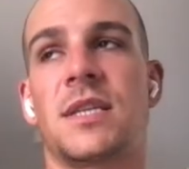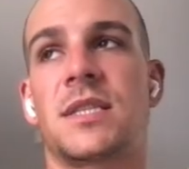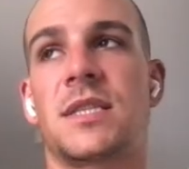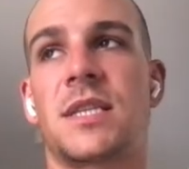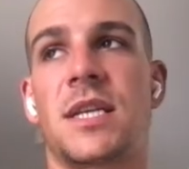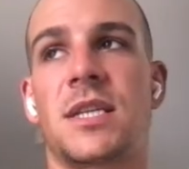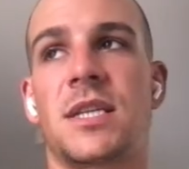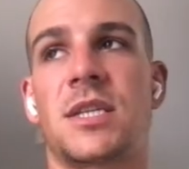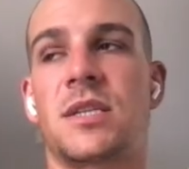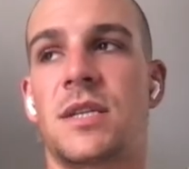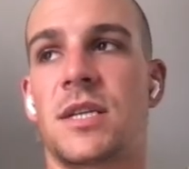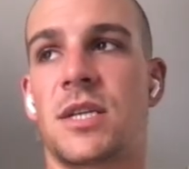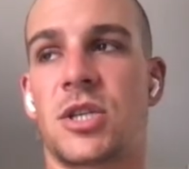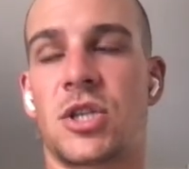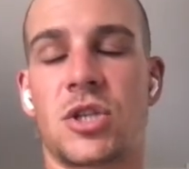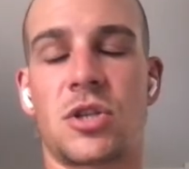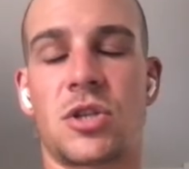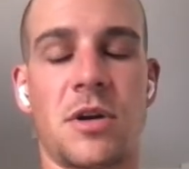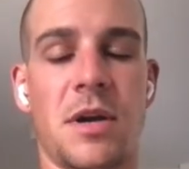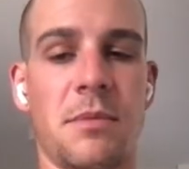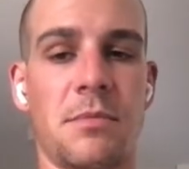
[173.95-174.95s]
that's
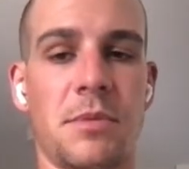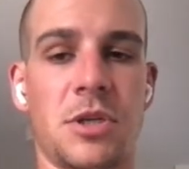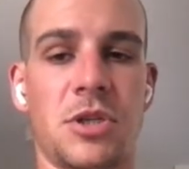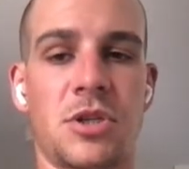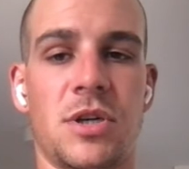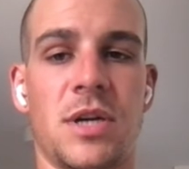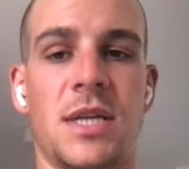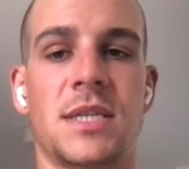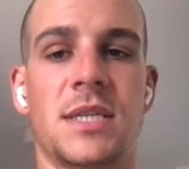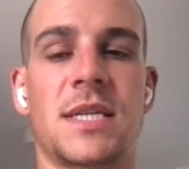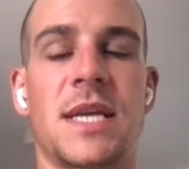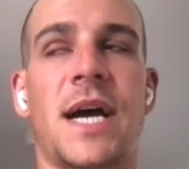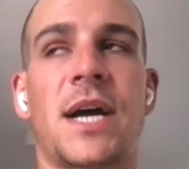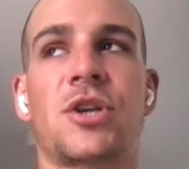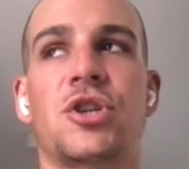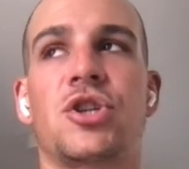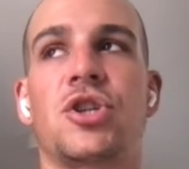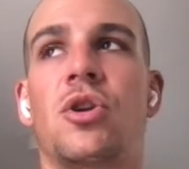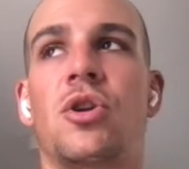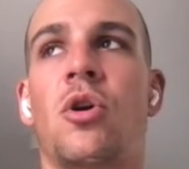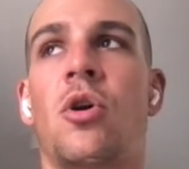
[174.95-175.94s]
extremely
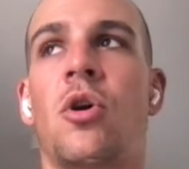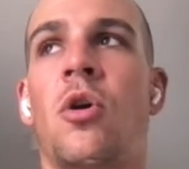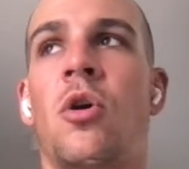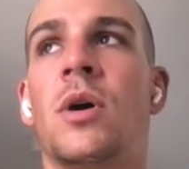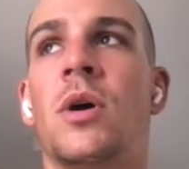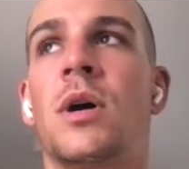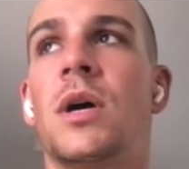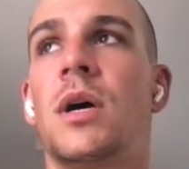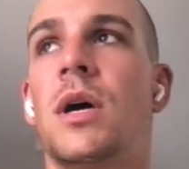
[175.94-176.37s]
transactional,